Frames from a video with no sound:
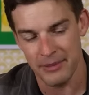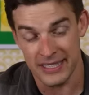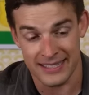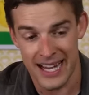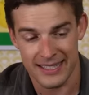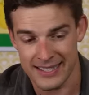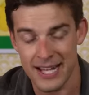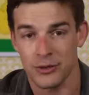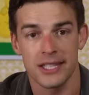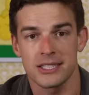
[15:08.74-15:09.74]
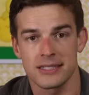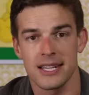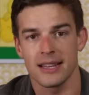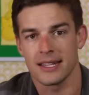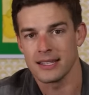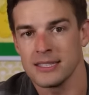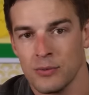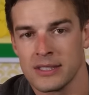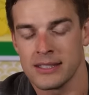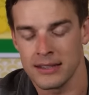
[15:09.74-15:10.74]
mean, it's not an exaggeration to say, like,
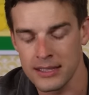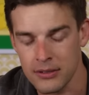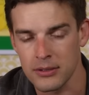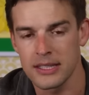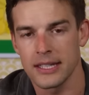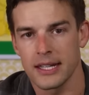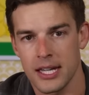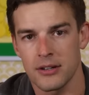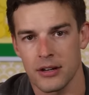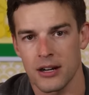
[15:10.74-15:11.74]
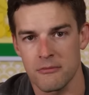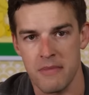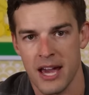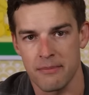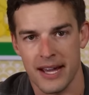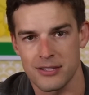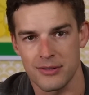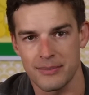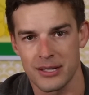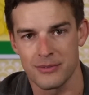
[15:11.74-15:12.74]
this was literally kindergarten MatPat's
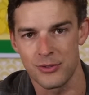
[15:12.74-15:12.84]
dream come